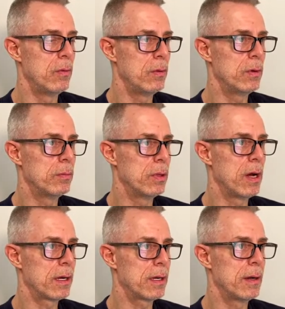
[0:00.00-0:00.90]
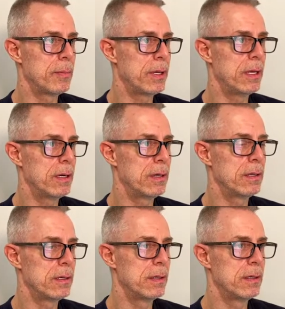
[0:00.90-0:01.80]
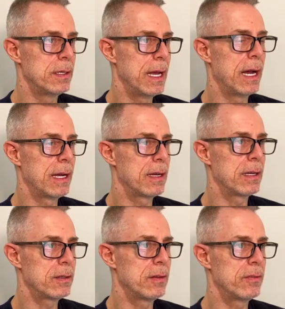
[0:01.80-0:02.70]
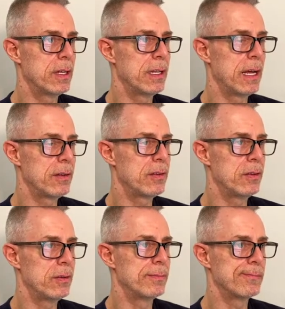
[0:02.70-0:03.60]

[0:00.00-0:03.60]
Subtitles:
We'll block up here. Yeah, I could have done that too.